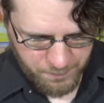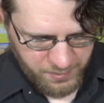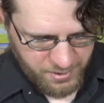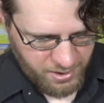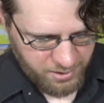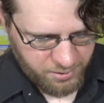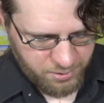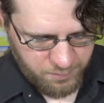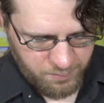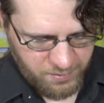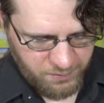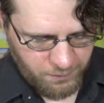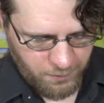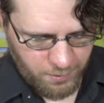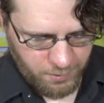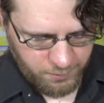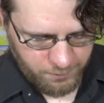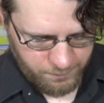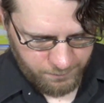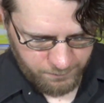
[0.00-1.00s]
but I could be
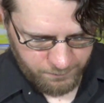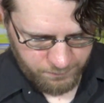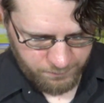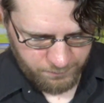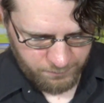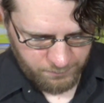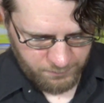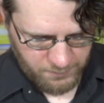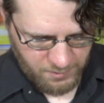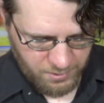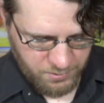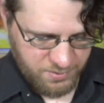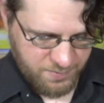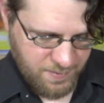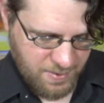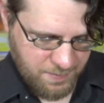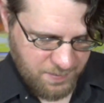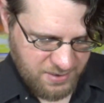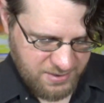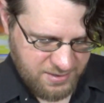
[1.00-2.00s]
wrong. It was
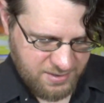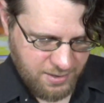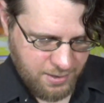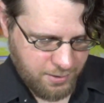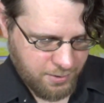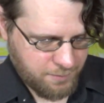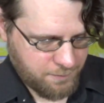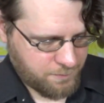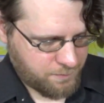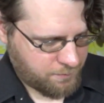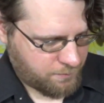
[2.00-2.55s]
made by Sega.